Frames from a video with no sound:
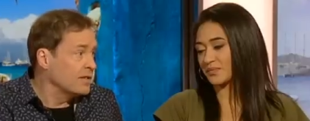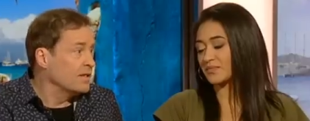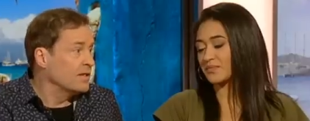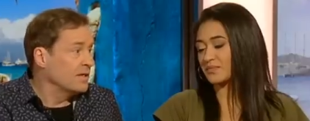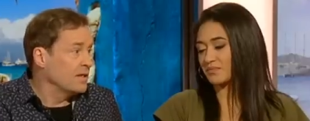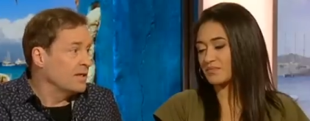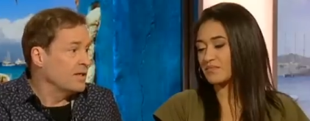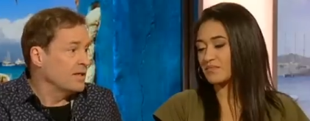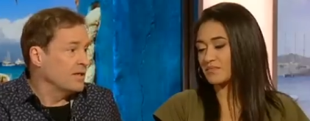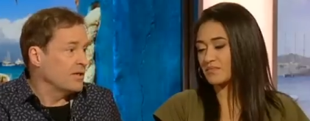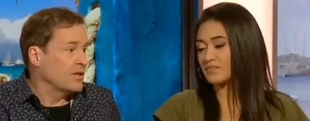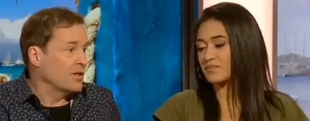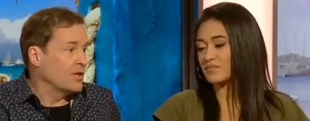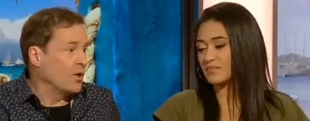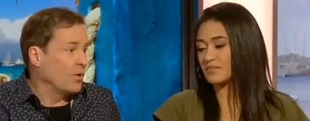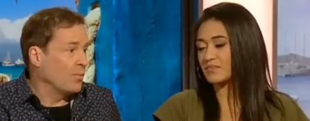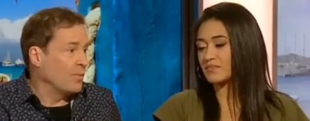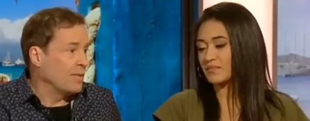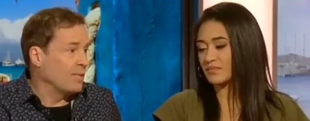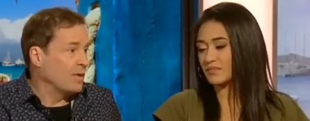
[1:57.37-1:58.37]
Speaker 1: Mm
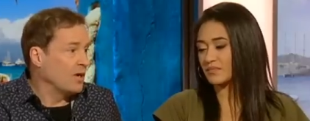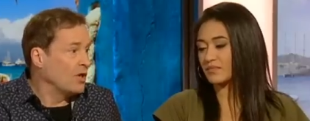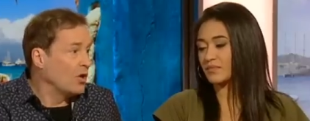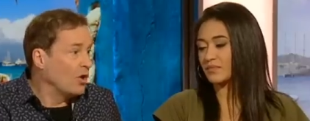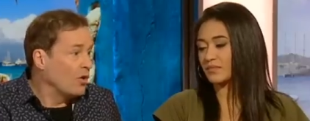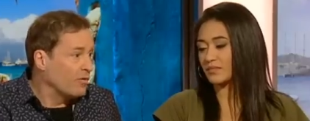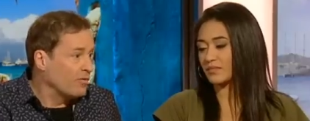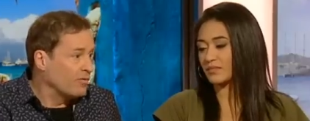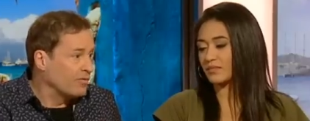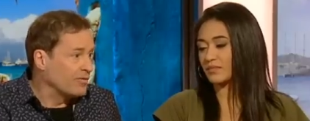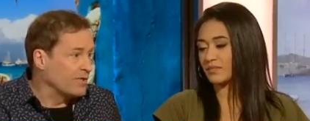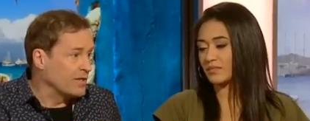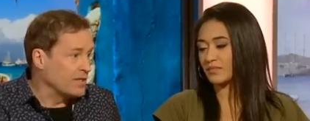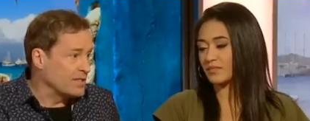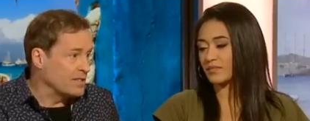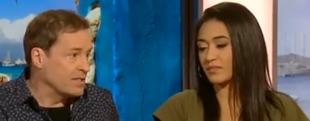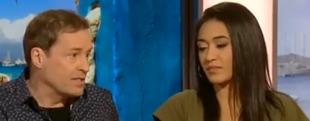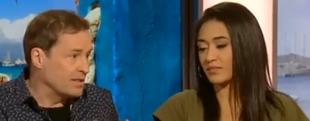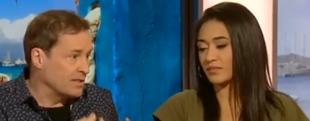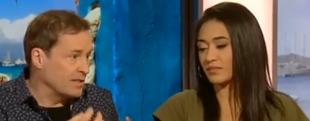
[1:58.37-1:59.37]
you know, people love
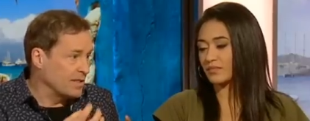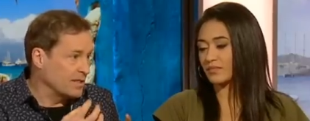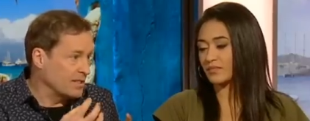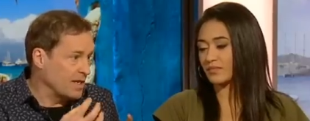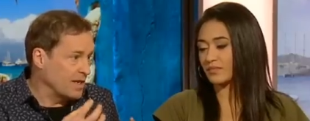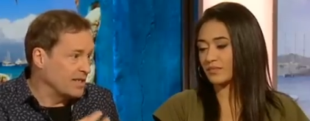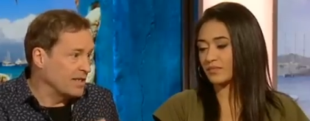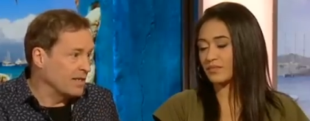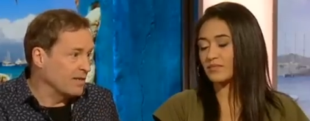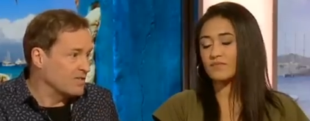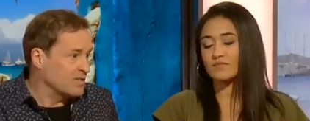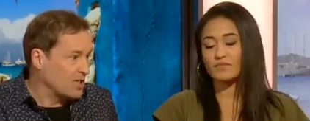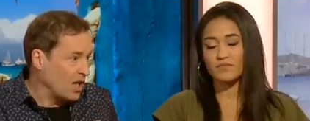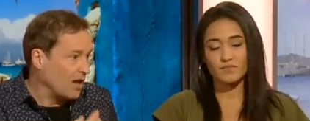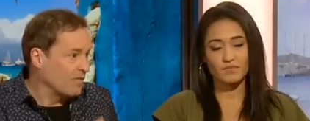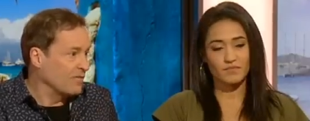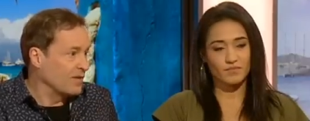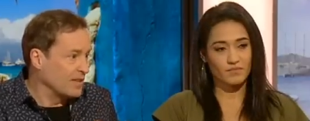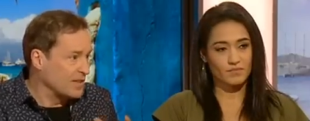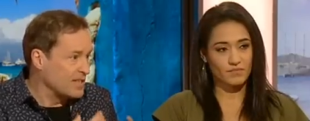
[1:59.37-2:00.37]
this this idea of
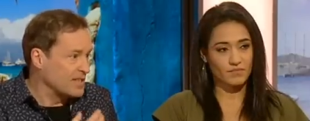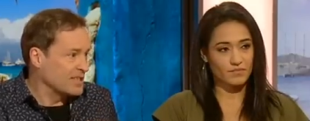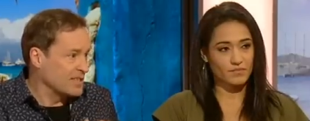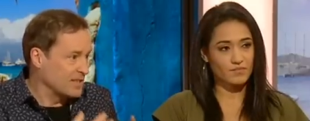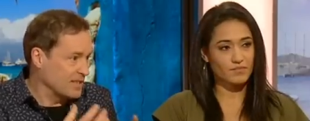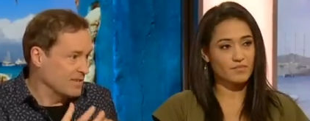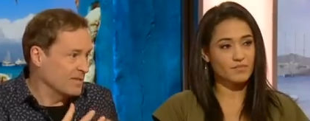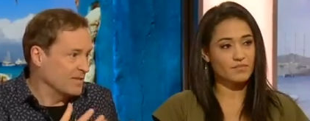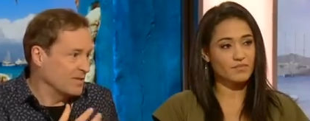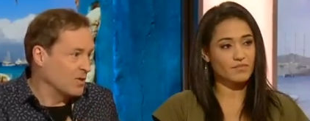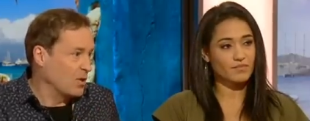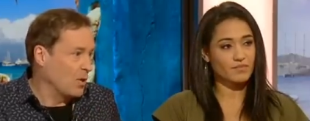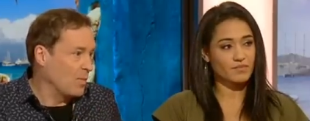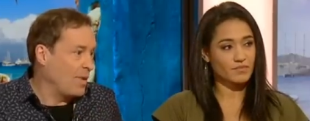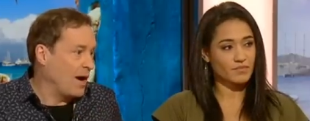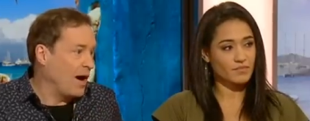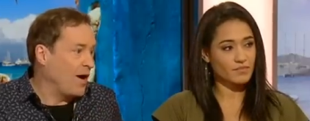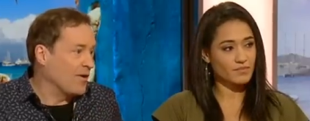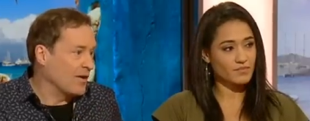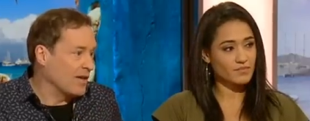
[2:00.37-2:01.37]
solving this, you know,
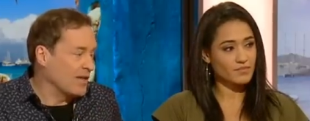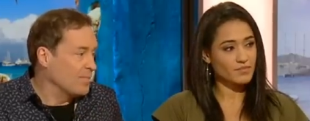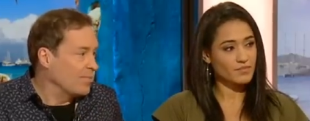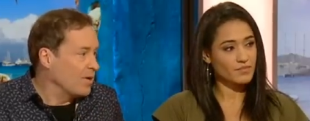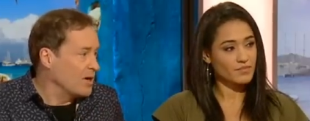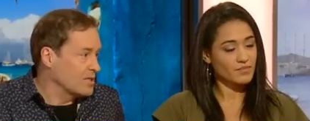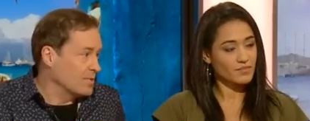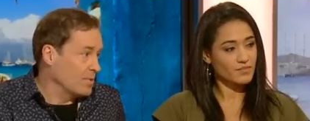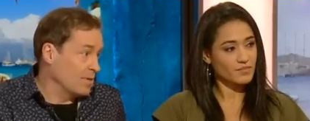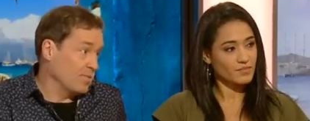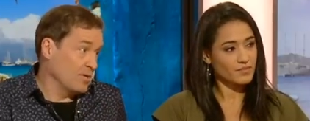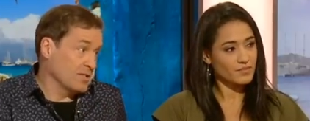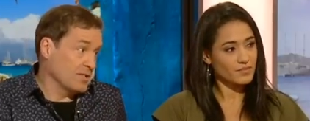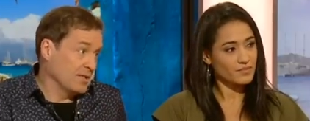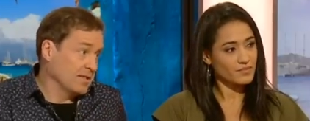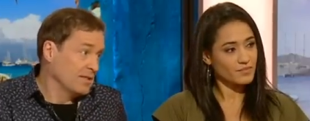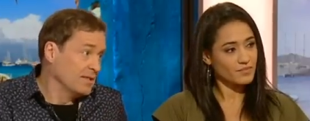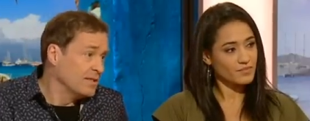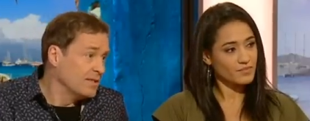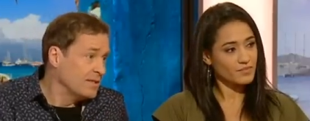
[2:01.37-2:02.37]
apparently impossible
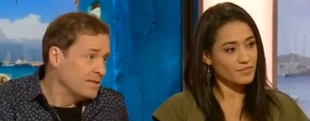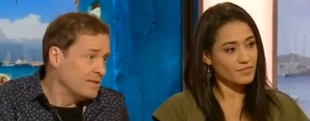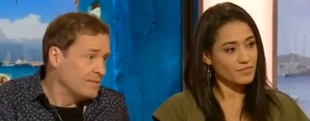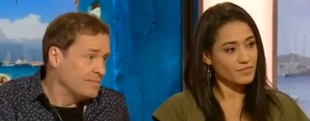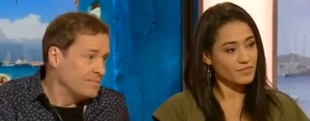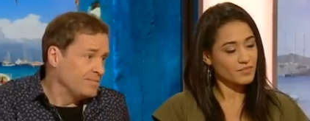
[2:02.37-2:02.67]
puzzle. Um,